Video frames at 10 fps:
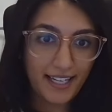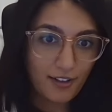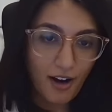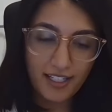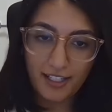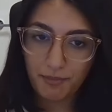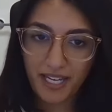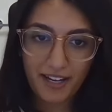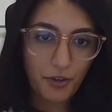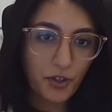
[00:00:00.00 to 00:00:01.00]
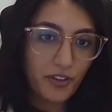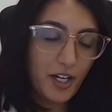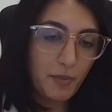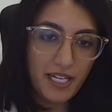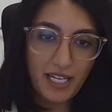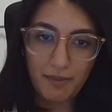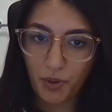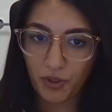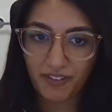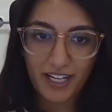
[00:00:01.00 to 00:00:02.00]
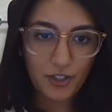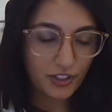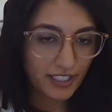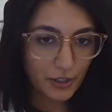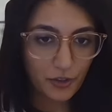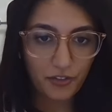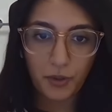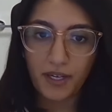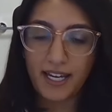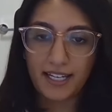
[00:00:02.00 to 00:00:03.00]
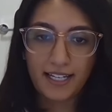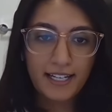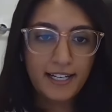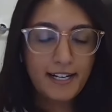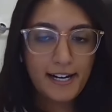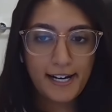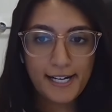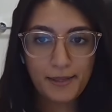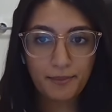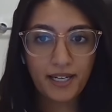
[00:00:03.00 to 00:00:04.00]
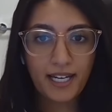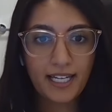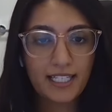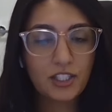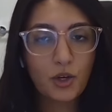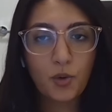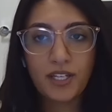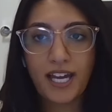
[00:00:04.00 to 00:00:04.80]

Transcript: like cognitive behavioral therapy, motivational interviewing. And so,